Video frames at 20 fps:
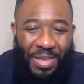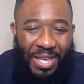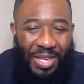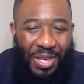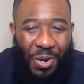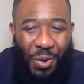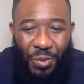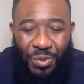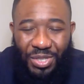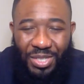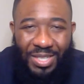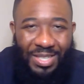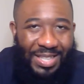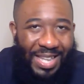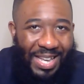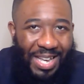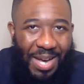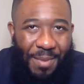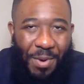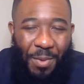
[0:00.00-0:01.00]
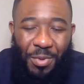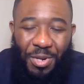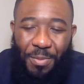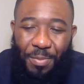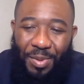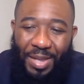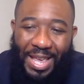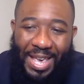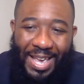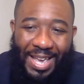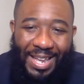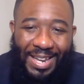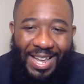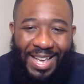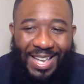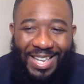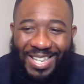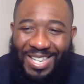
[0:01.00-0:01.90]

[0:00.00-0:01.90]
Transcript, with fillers: They go to, they come up with a plan,